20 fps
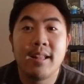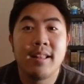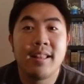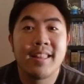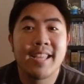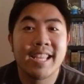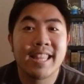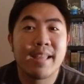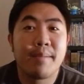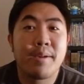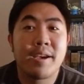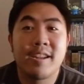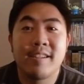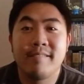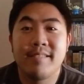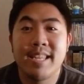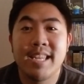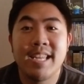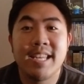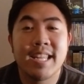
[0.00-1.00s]
Like the amount of
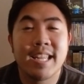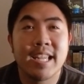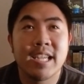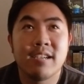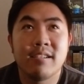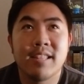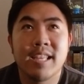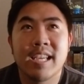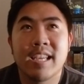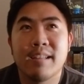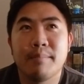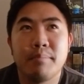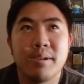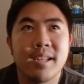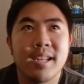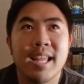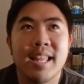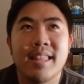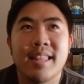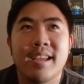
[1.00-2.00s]
detail they could put
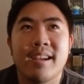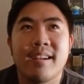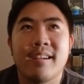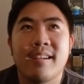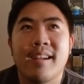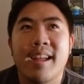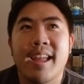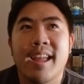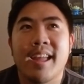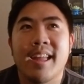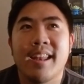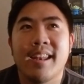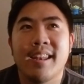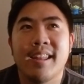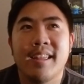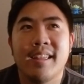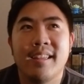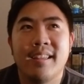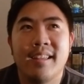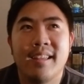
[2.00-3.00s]
in there, and
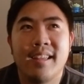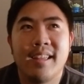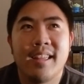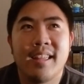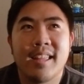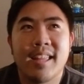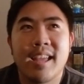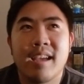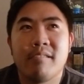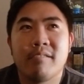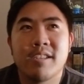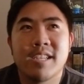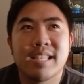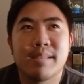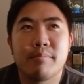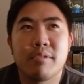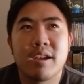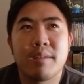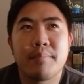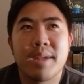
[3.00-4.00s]
yeah, we just
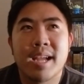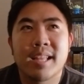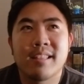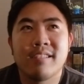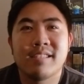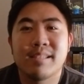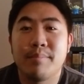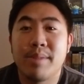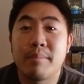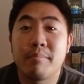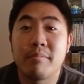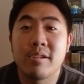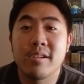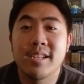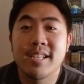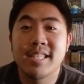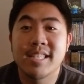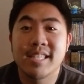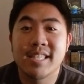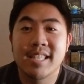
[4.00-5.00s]
bring back those
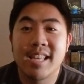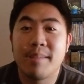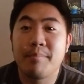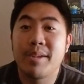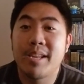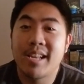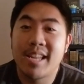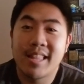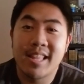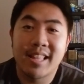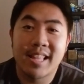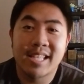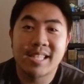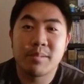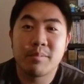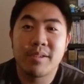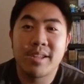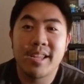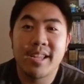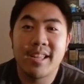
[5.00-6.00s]
memories. I mean, I think that's
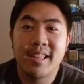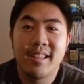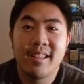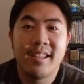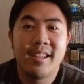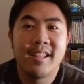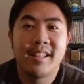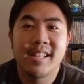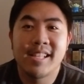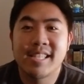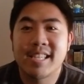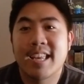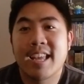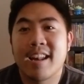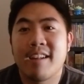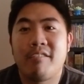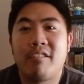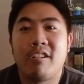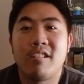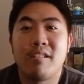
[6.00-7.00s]
what this is kind
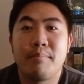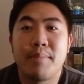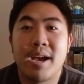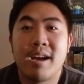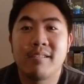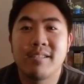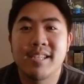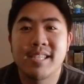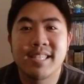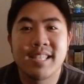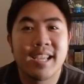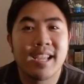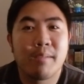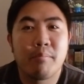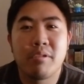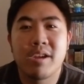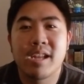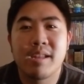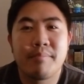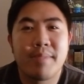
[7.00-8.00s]
of all about, just like
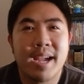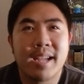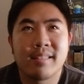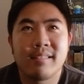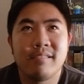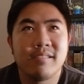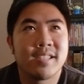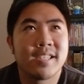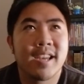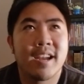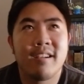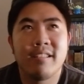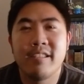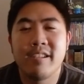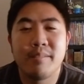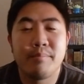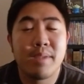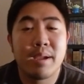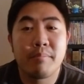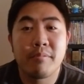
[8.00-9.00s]
bringing back those
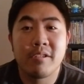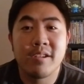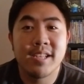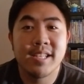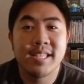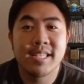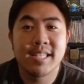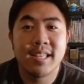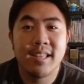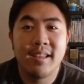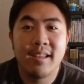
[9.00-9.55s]
childhood memories.